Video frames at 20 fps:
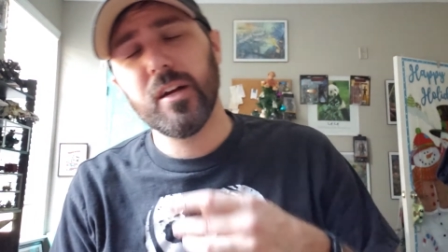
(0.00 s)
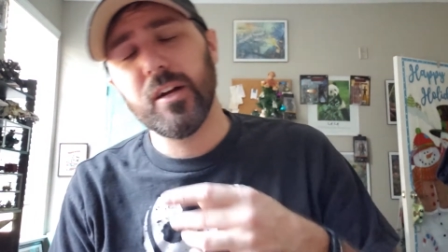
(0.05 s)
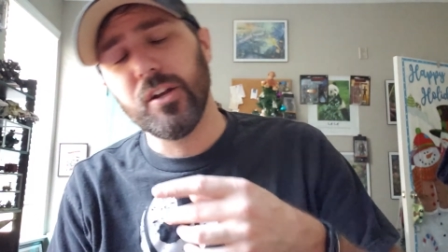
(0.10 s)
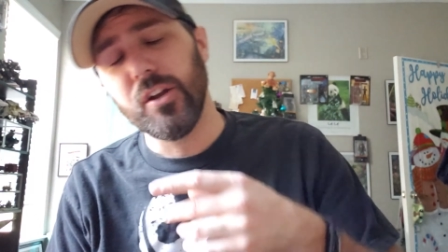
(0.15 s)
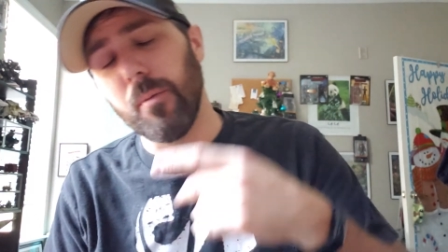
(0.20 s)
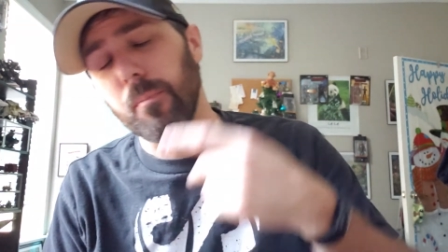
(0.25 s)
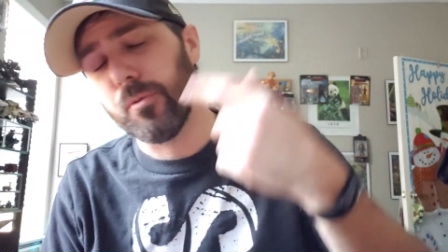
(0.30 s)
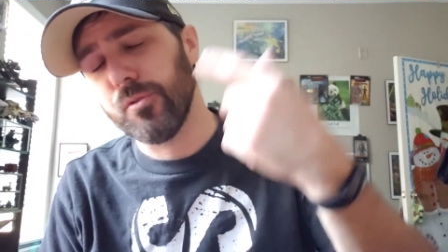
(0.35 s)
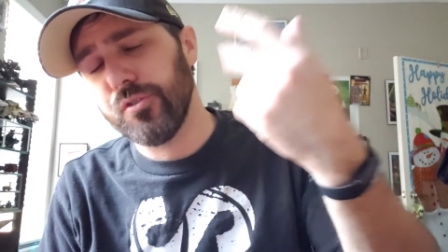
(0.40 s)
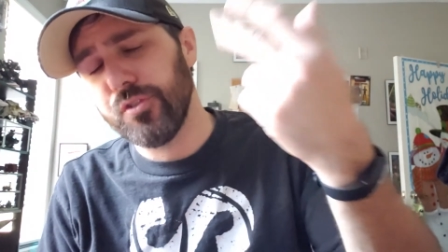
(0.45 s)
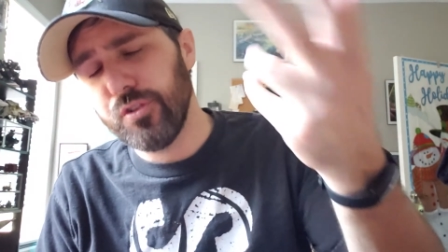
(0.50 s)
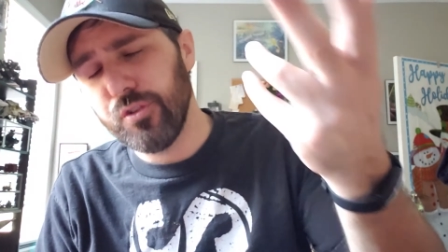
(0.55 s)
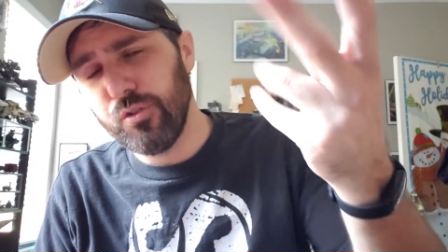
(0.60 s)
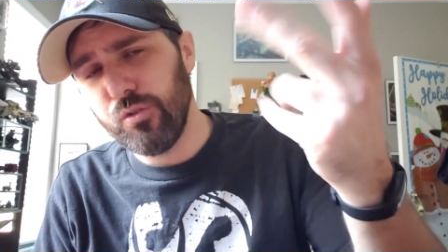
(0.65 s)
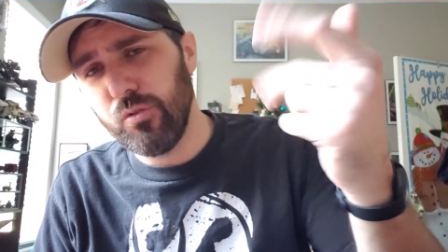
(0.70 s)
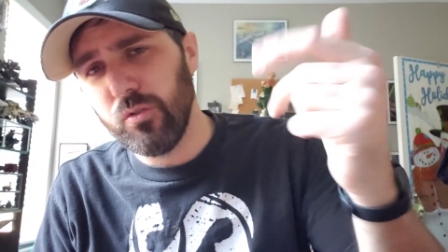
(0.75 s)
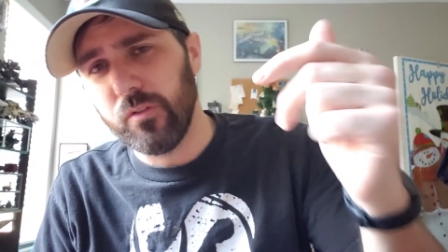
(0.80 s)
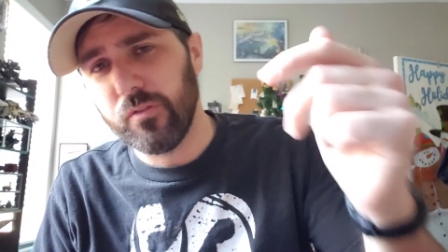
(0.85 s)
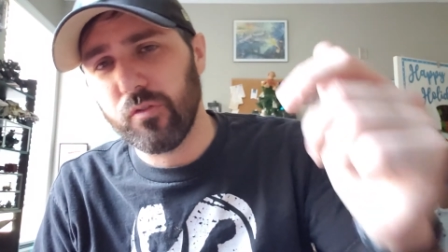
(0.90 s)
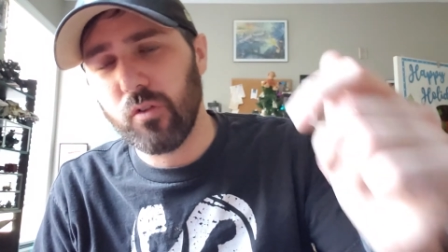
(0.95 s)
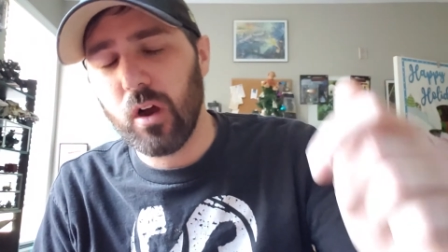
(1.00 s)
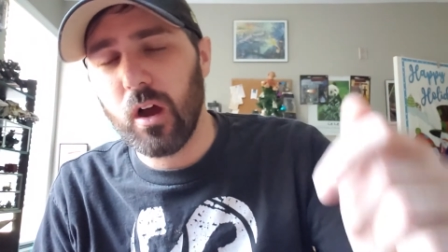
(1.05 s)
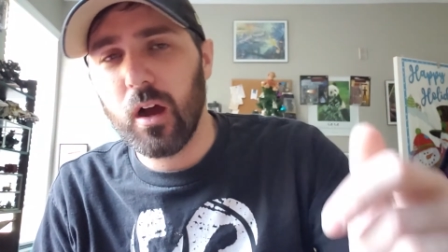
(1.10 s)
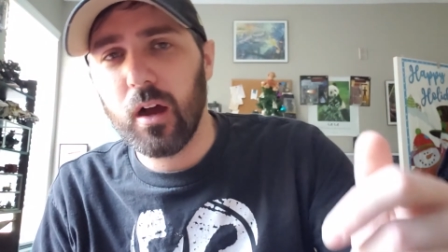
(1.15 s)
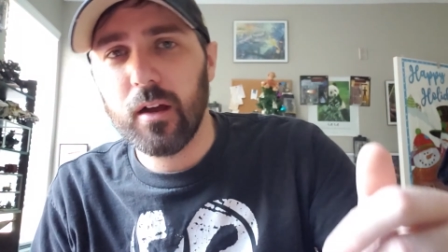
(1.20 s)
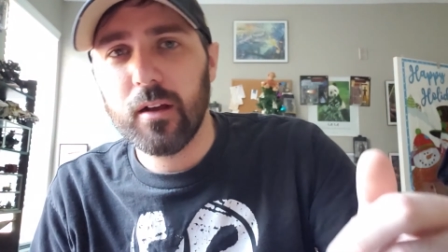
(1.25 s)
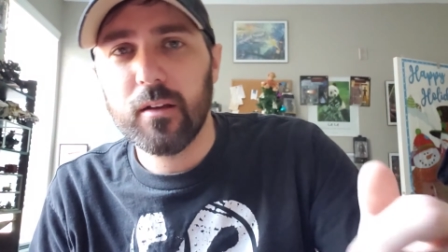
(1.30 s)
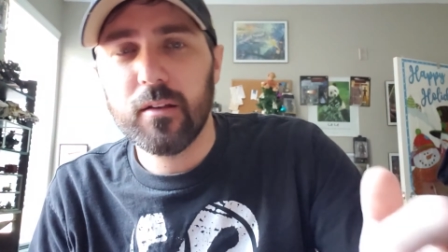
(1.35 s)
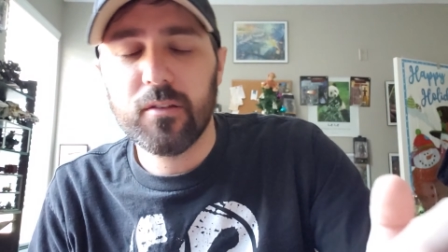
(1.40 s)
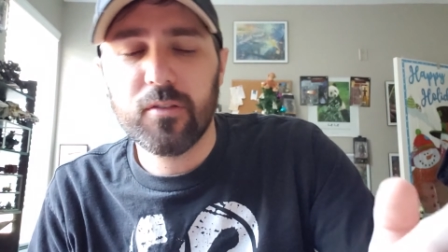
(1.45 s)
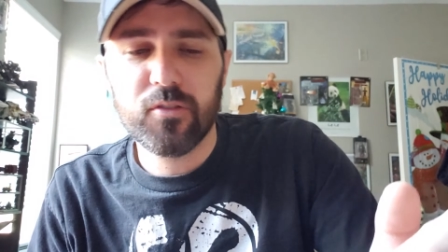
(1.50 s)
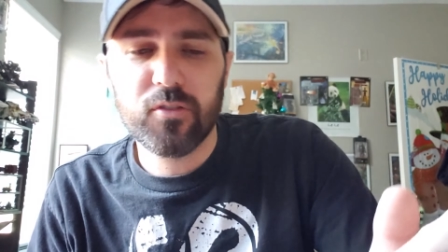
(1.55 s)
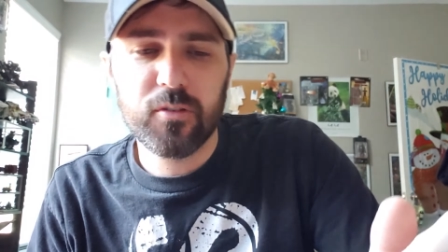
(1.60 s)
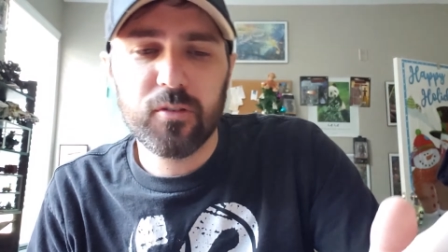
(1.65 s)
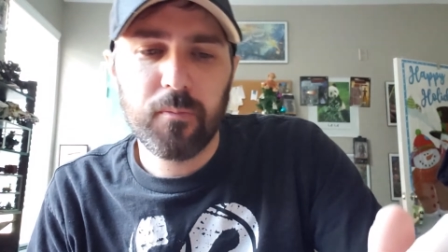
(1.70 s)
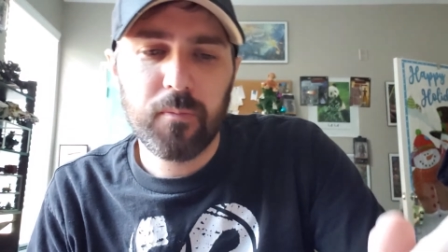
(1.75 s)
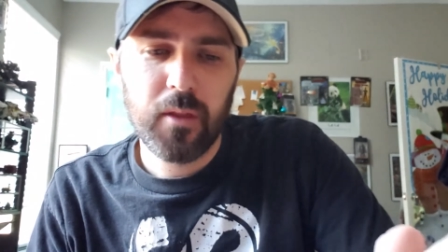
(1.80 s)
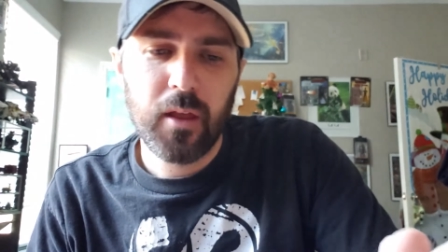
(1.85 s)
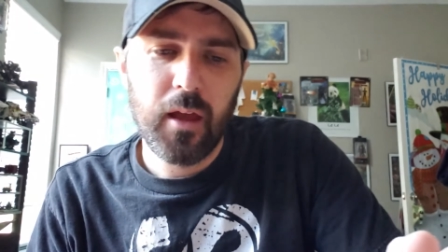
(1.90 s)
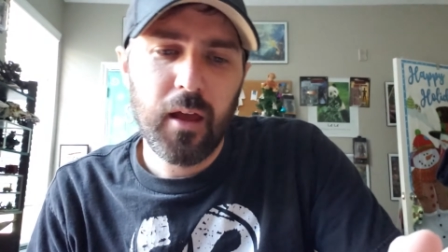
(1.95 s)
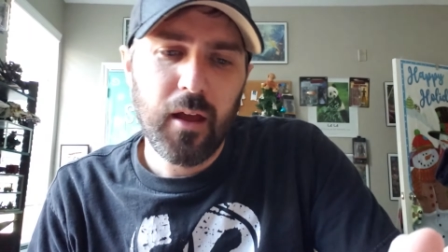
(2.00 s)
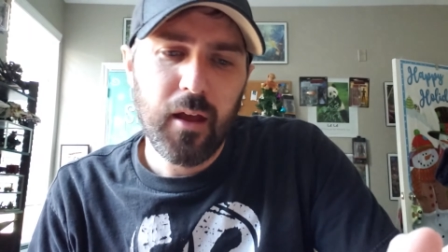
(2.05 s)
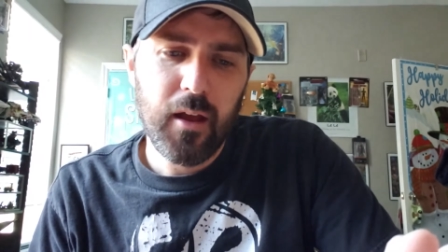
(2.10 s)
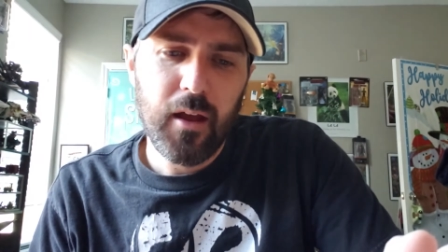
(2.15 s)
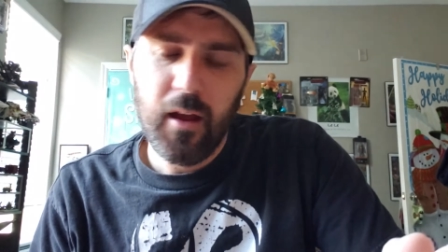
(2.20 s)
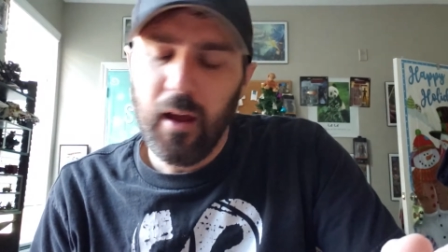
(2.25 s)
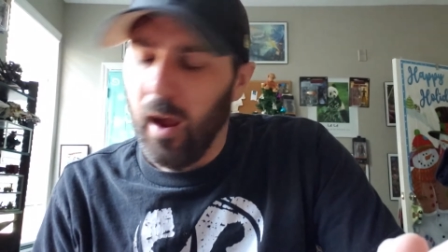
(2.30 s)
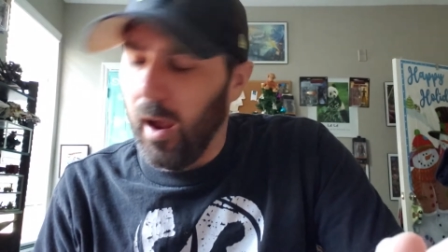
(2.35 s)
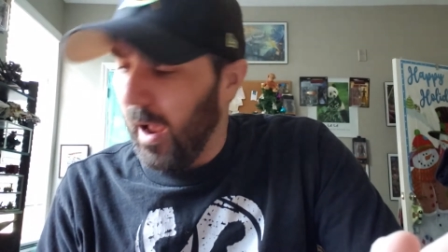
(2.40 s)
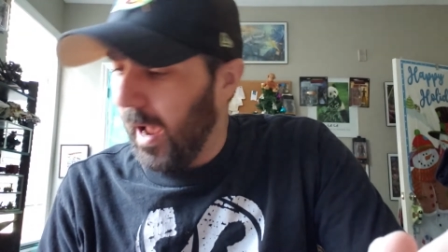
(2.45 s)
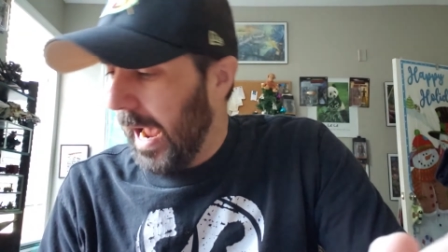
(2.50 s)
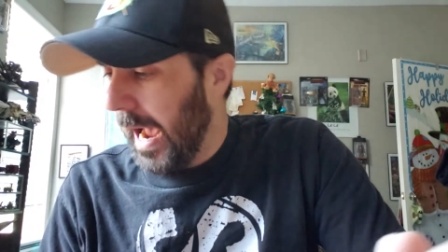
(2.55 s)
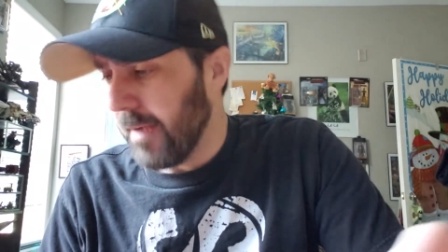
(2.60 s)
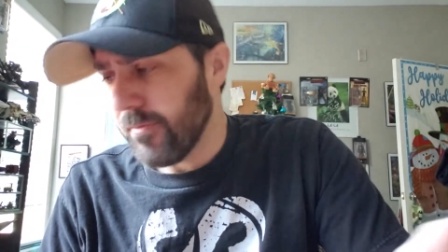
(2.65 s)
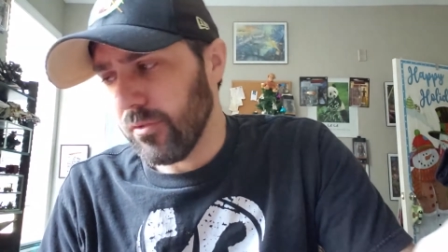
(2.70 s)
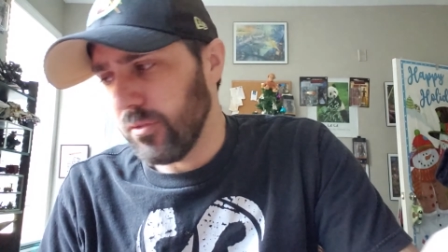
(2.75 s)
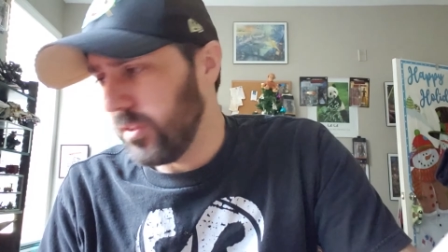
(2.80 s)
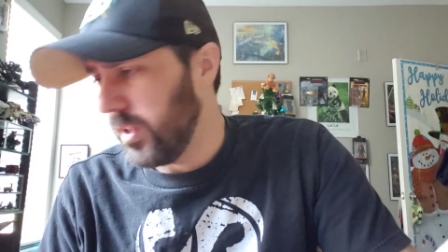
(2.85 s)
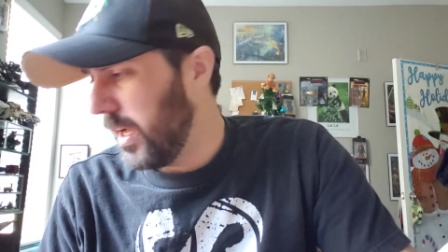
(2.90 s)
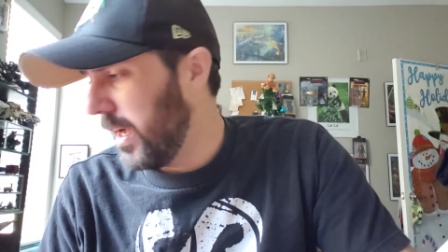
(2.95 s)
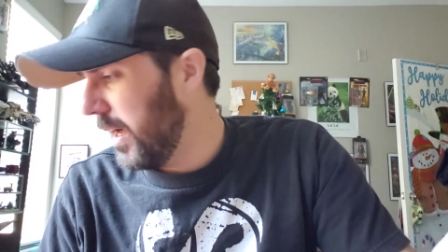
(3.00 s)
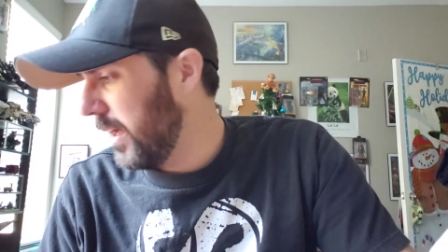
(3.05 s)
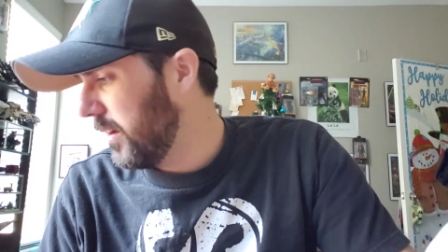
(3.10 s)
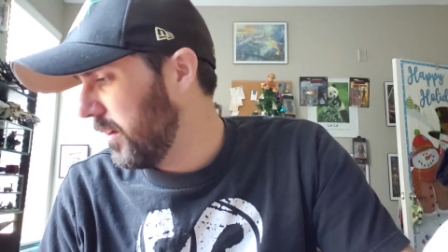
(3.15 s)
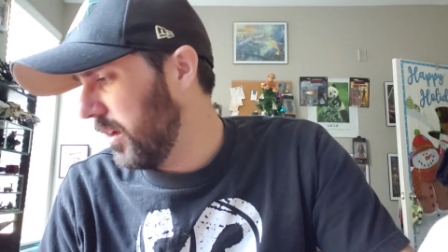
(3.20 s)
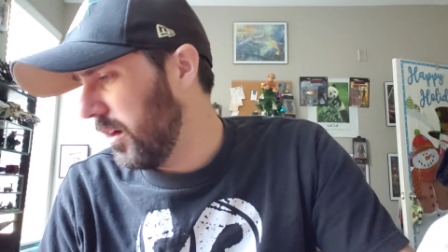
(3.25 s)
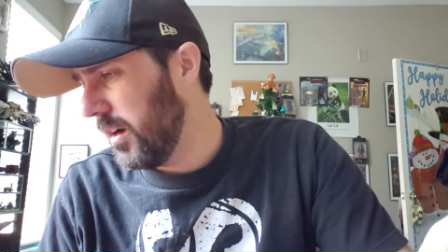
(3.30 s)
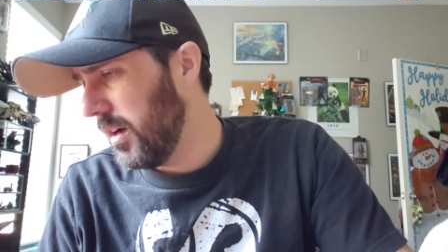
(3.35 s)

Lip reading: #2, the fries. After that,